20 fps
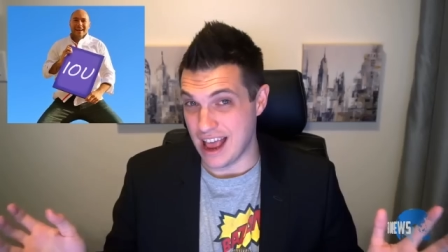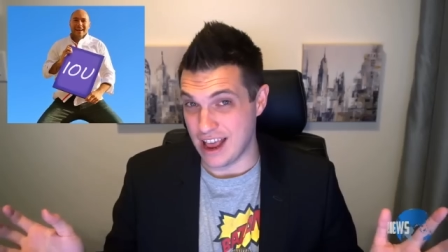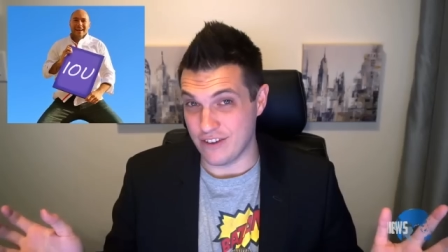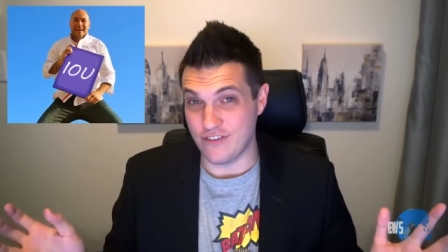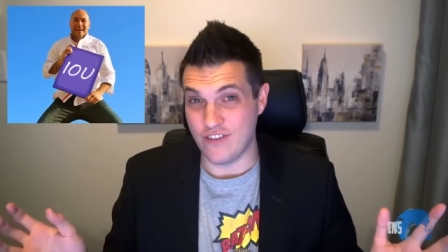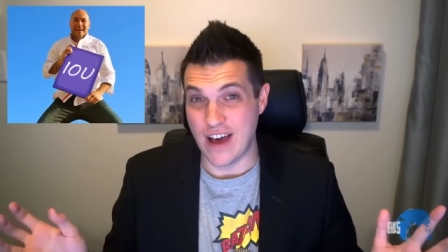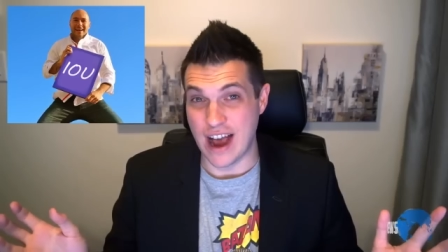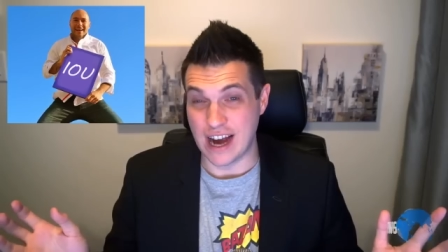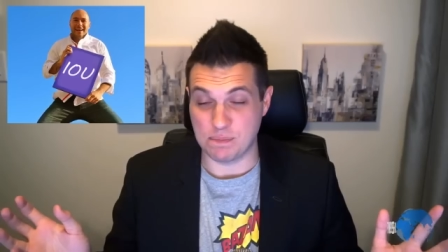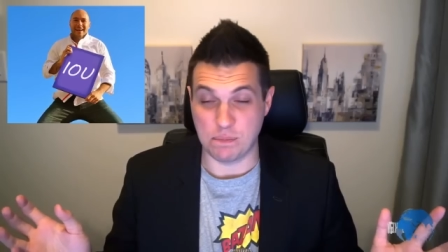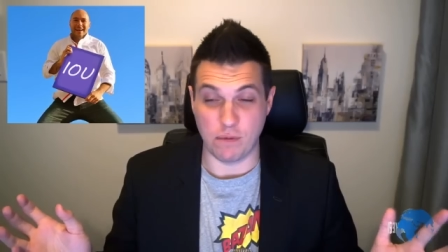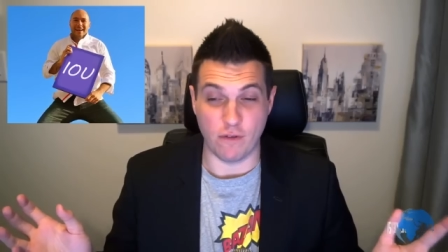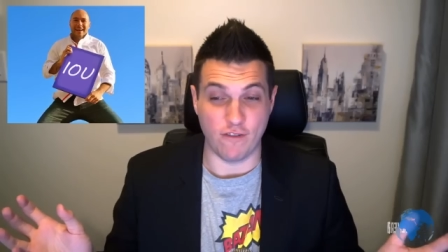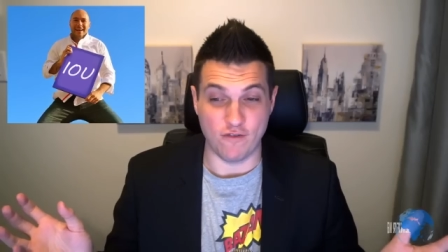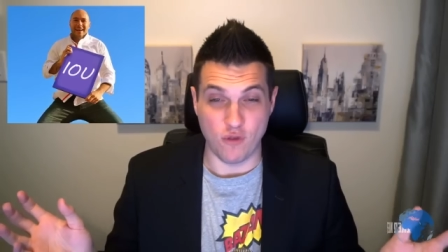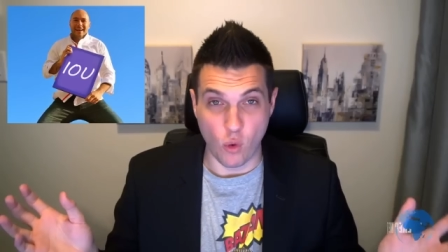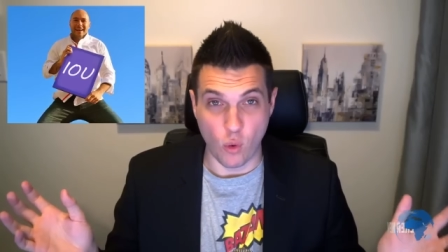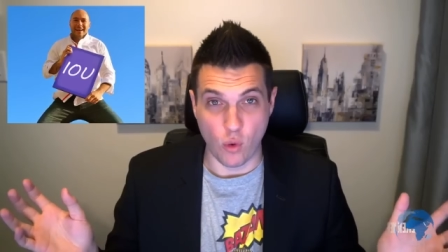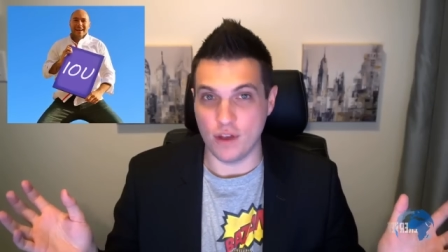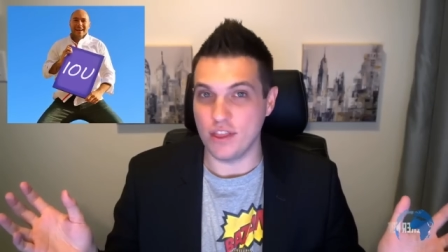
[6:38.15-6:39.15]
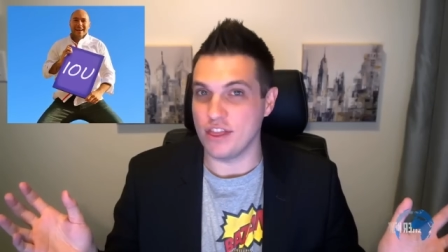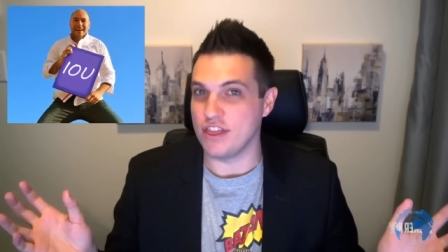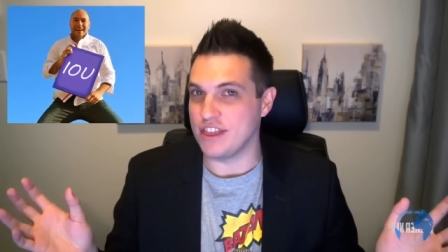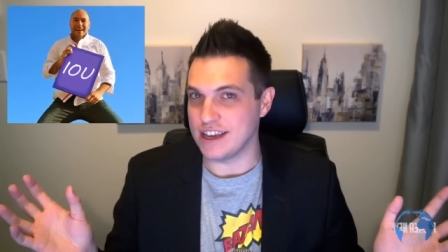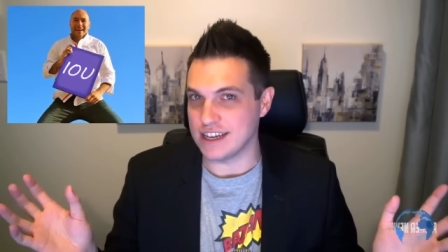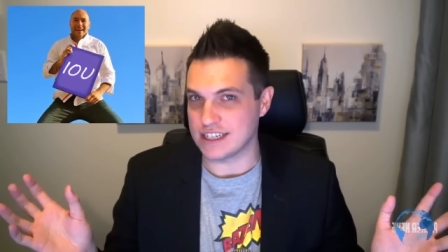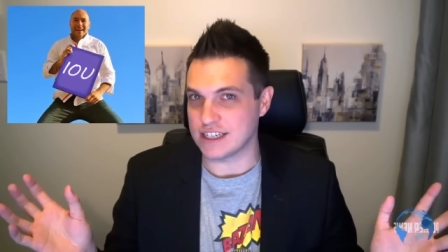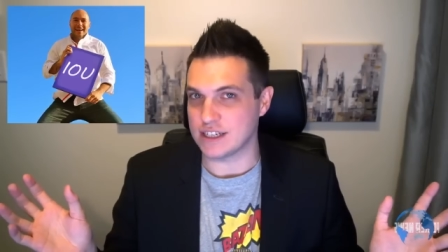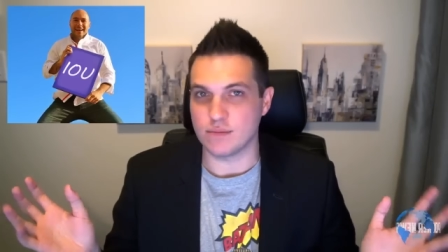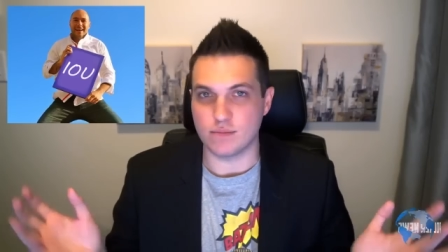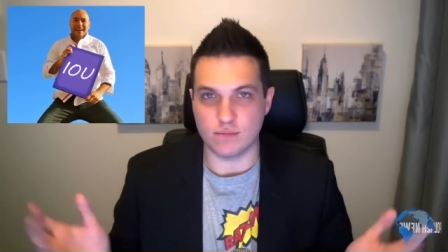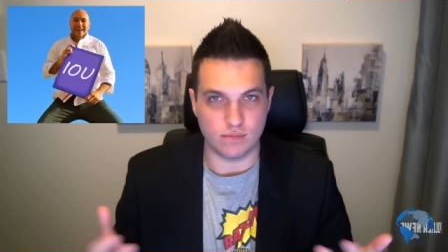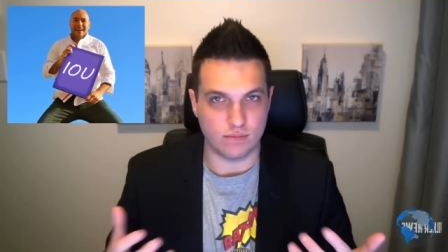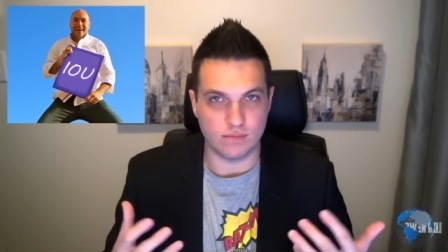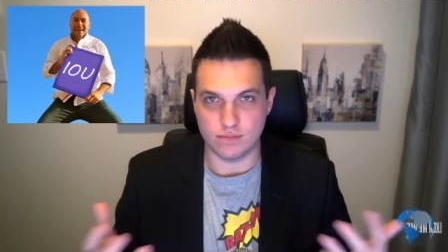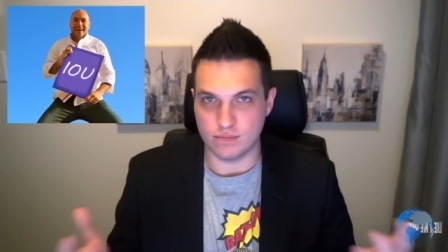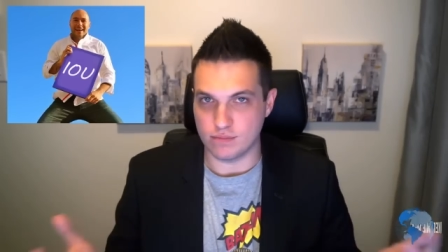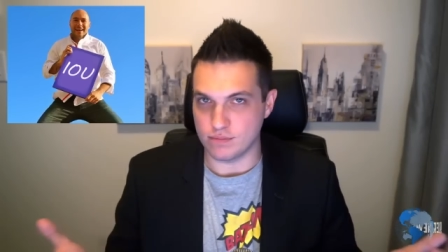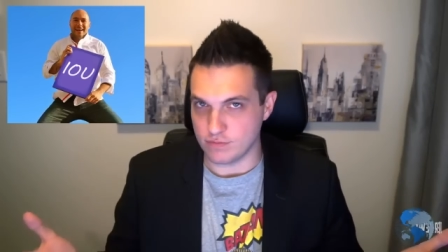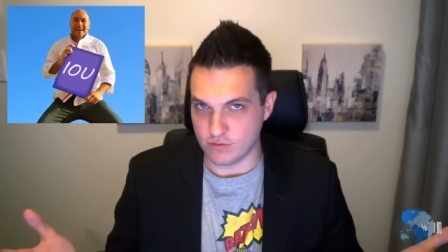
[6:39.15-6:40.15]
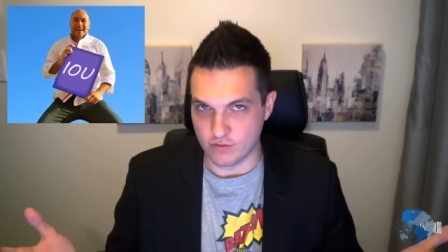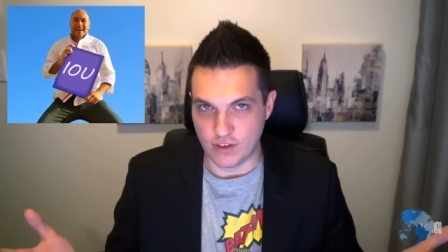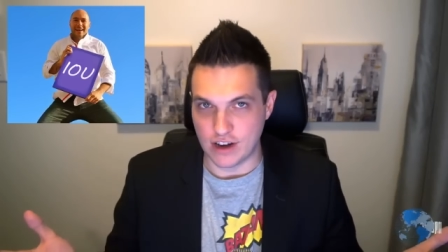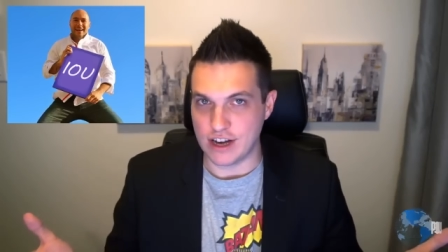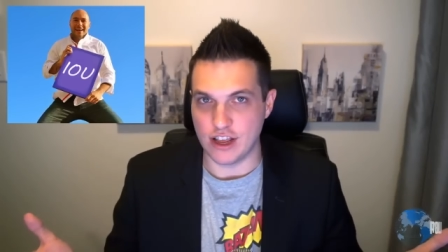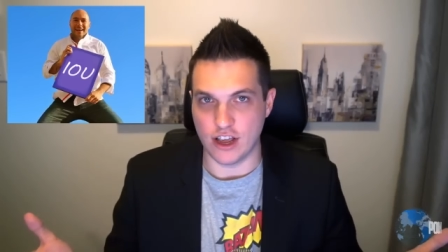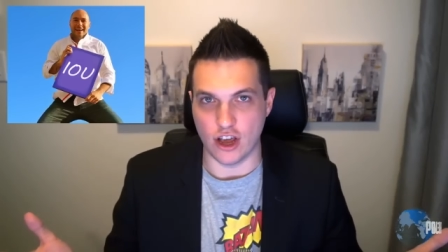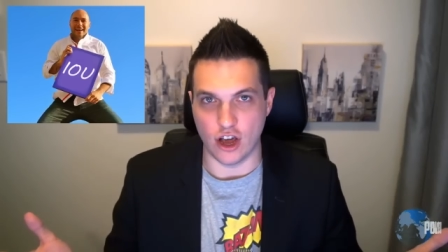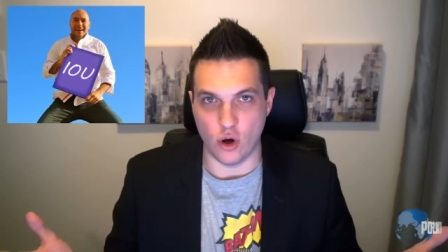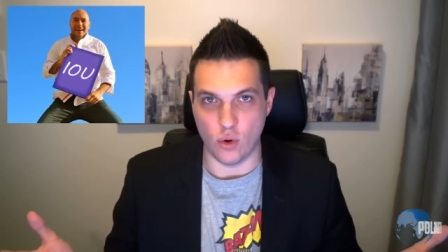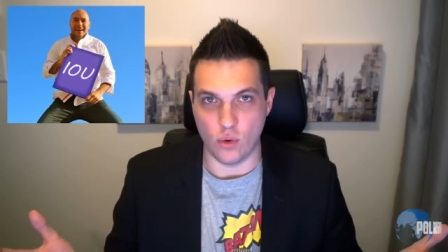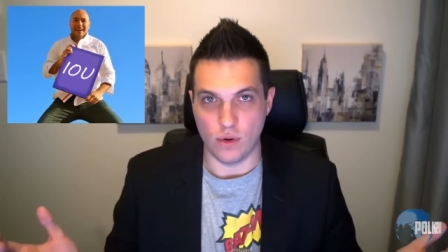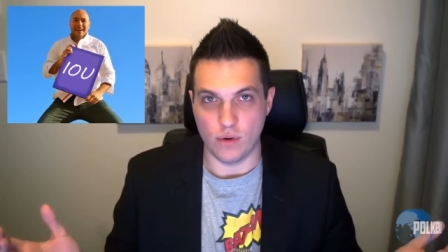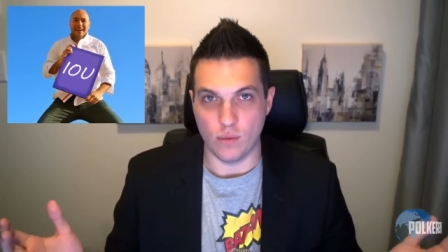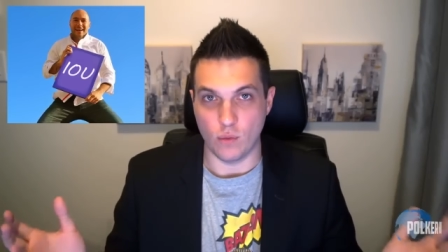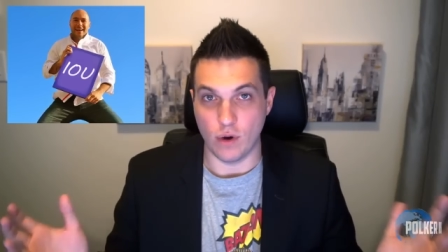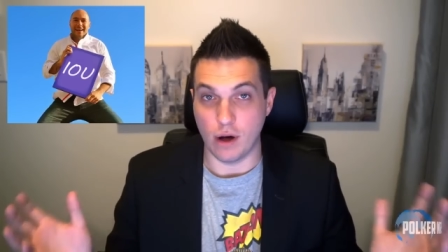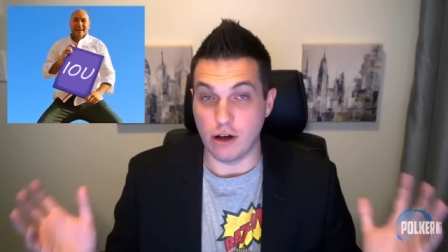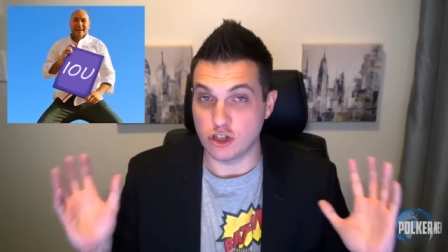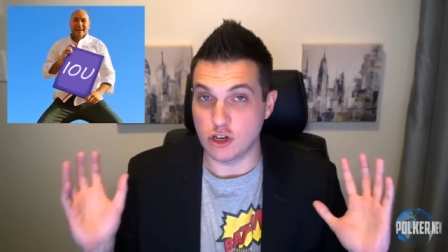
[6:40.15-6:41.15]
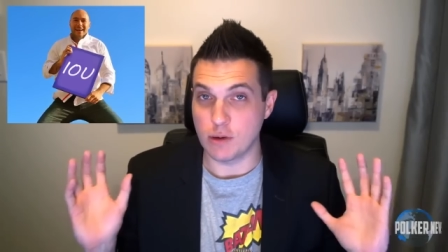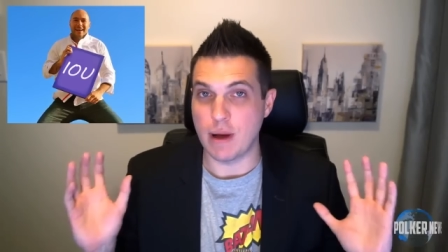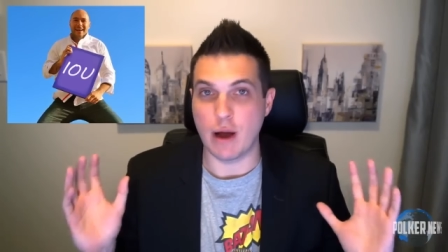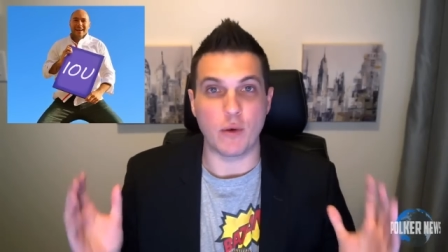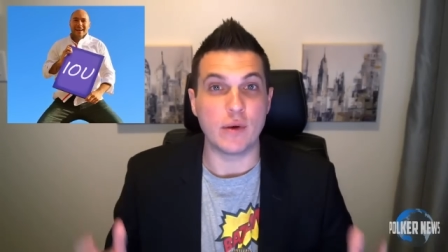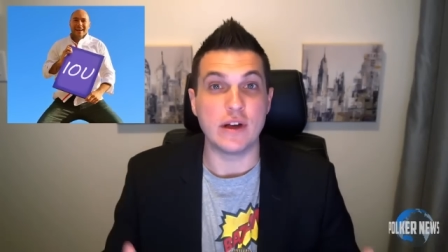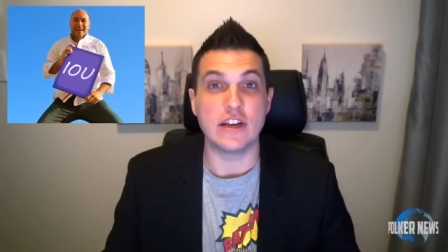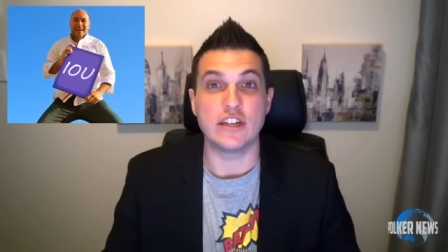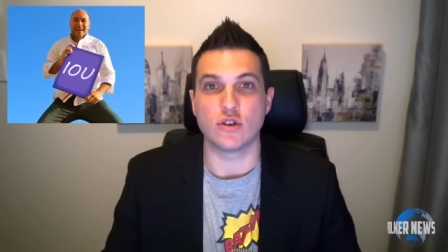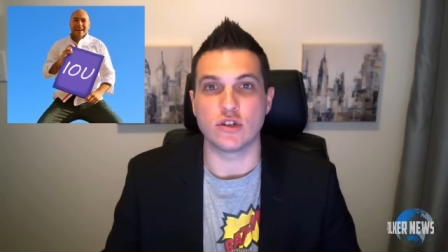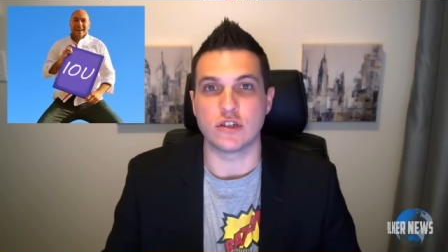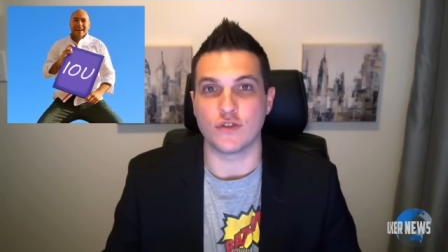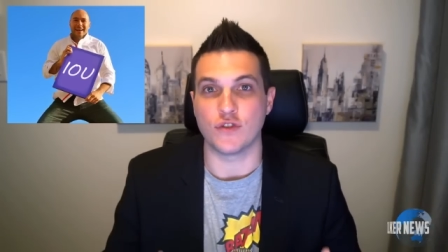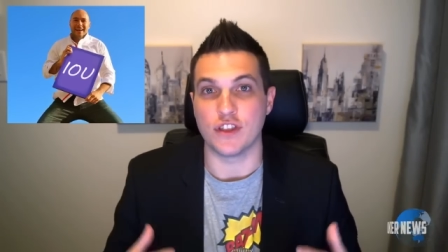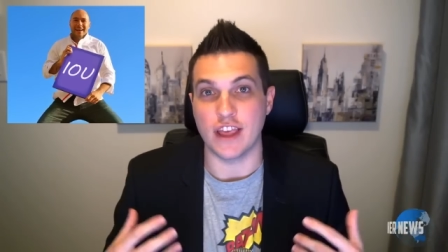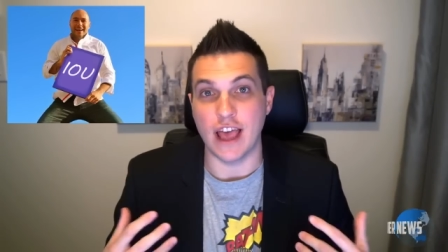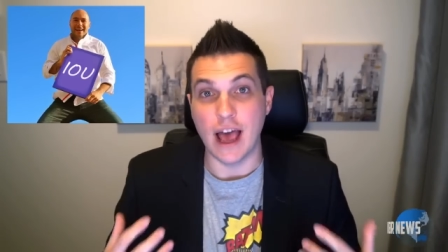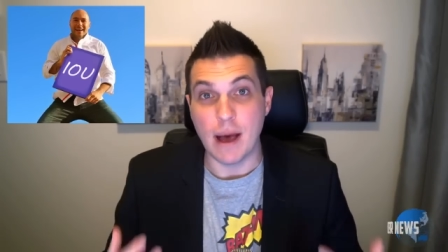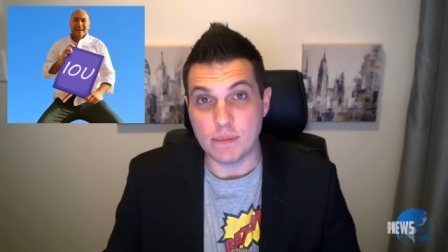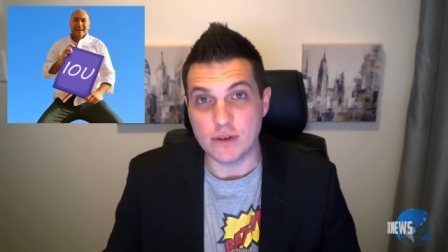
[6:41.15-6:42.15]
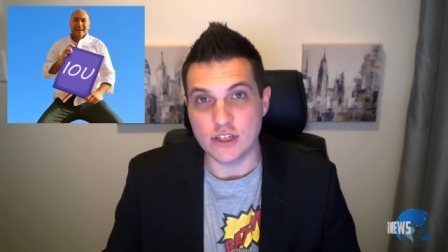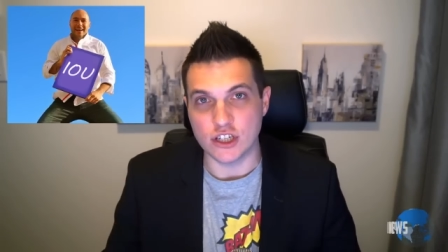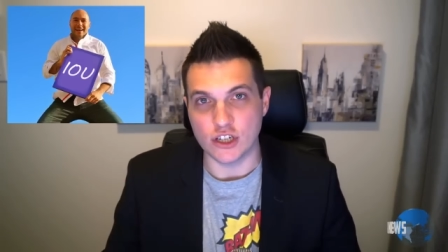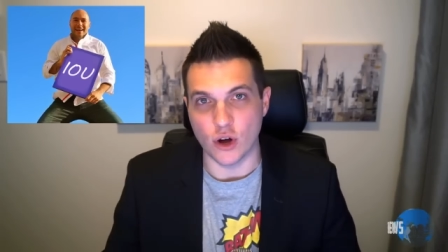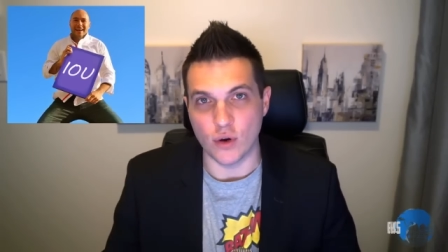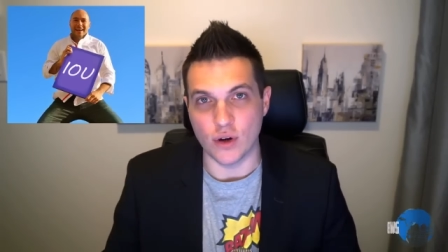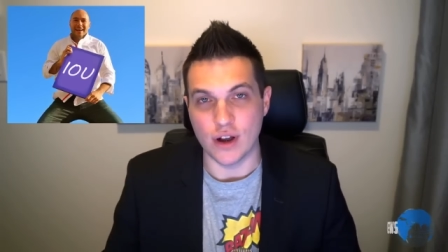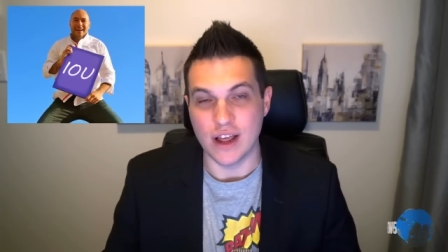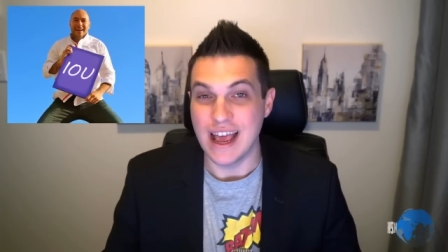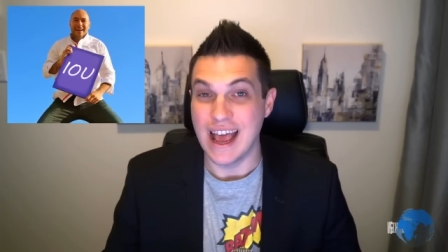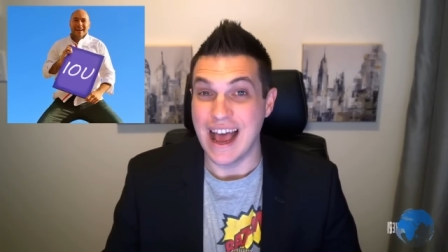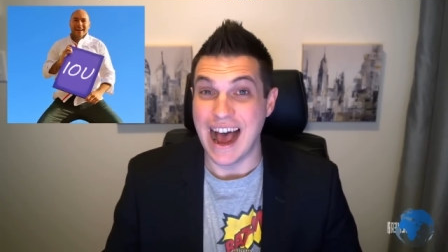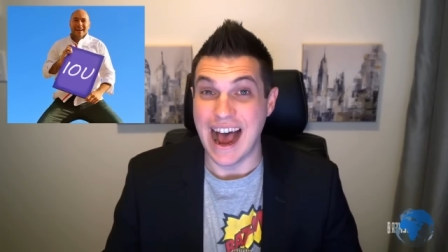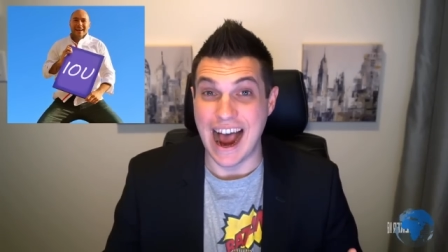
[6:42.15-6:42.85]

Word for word: In fact, before this video, when I was doing my research for the episode,